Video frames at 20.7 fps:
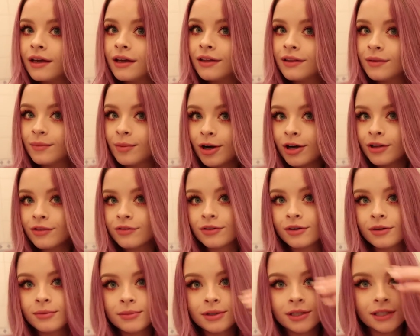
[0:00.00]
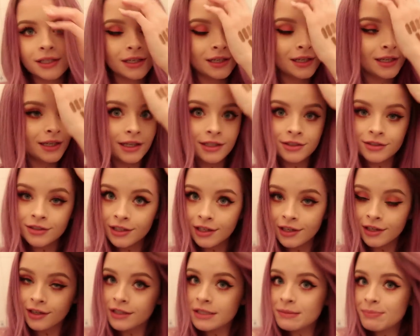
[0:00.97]
it literally
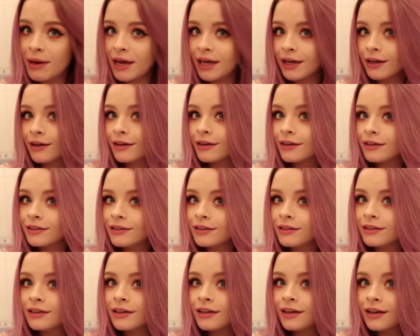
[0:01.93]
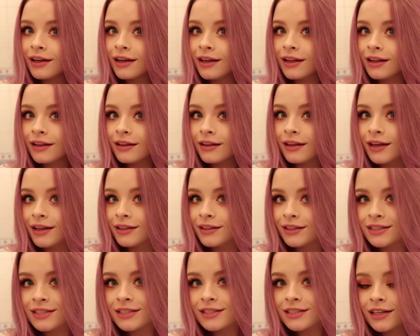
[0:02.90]
looks pink. Like,
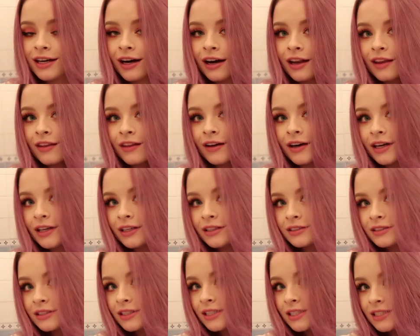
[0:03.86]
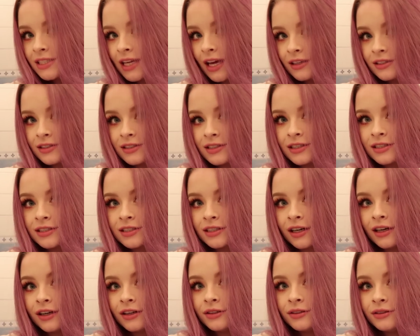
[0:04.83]
this is the colour that I had intended it to
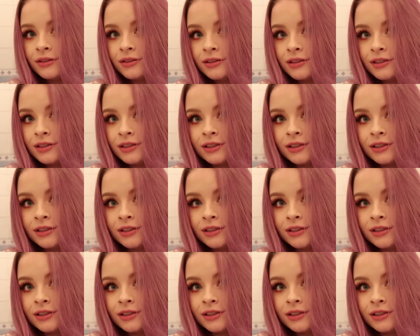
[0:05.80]
go,